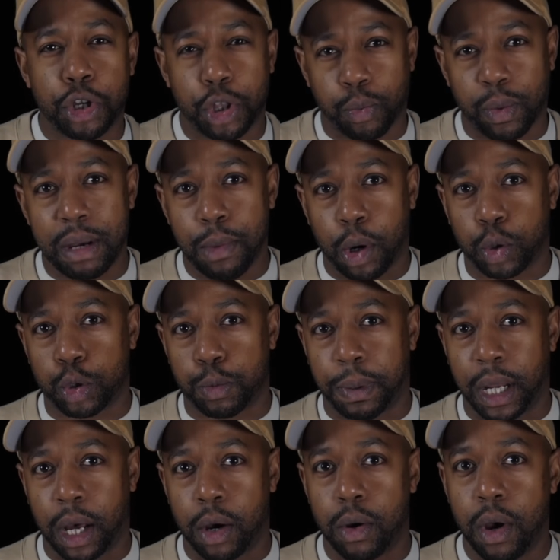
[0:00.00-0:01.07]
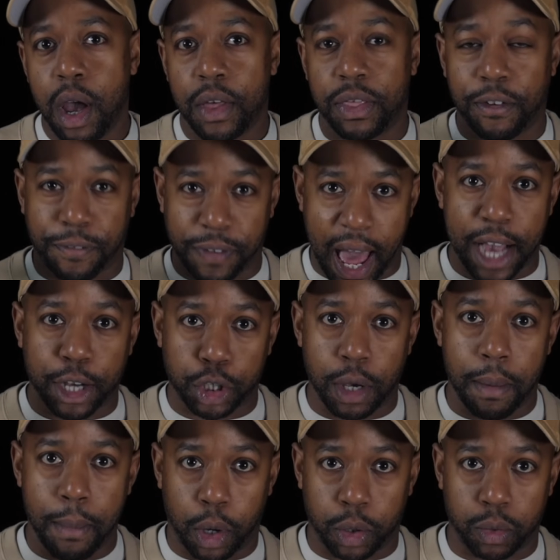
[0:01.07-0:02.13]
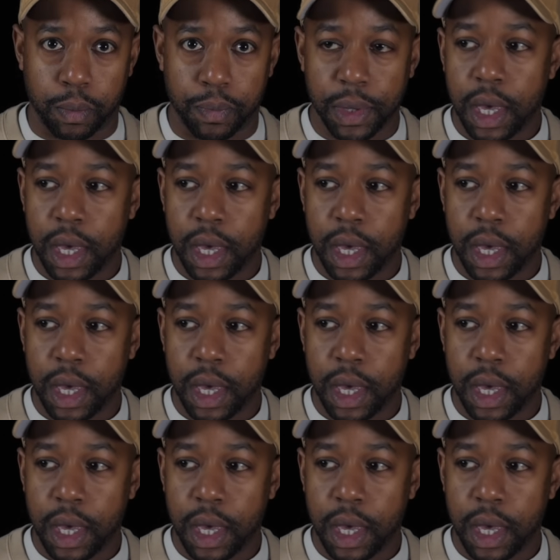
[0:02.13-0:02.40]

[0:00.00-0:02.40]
3 models below the flagship model.